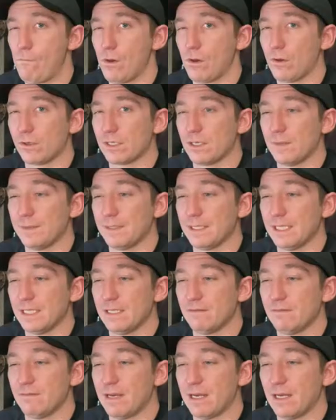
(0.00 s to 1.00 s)
or coming to
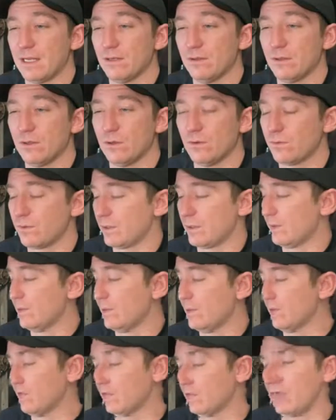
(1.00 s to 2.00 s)
Hidden. I don't know.
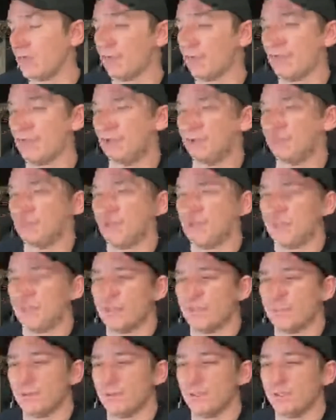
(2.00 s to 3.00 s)
We're, already gone to Hidden,
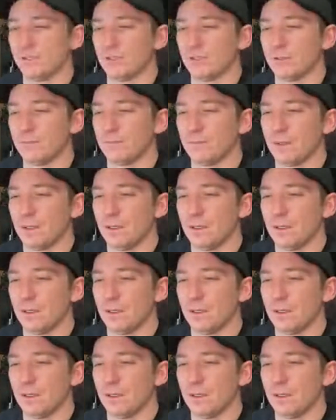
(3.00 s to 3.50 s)
I'm pretty sure.